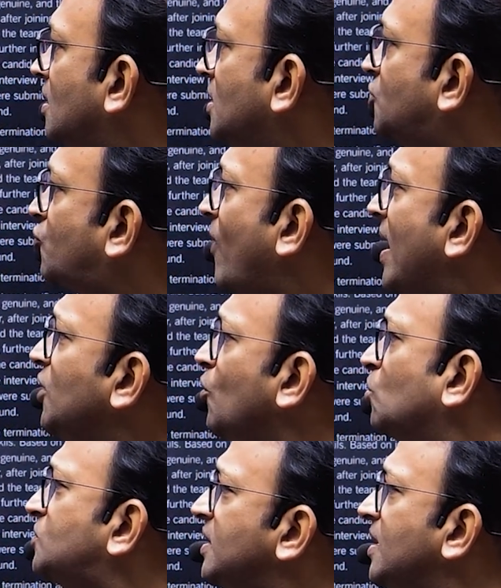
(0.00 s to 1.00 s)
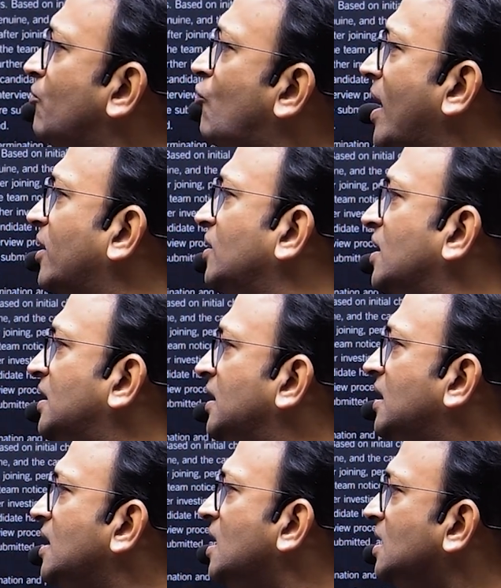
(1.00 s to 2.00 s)
Train your team
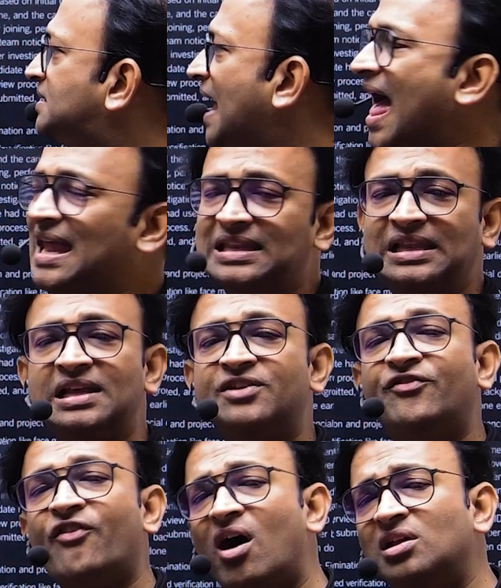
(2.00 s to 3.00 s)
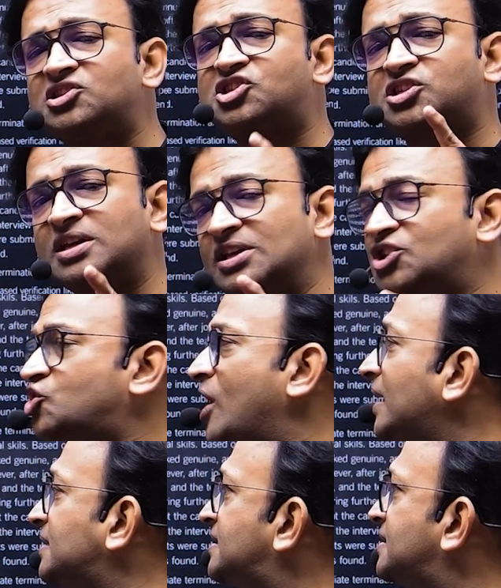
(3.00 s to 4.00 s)
regularly to handle advanced
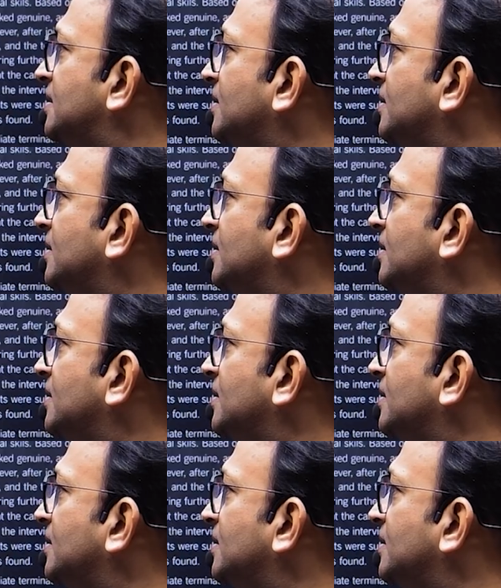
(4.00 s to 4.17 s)
checks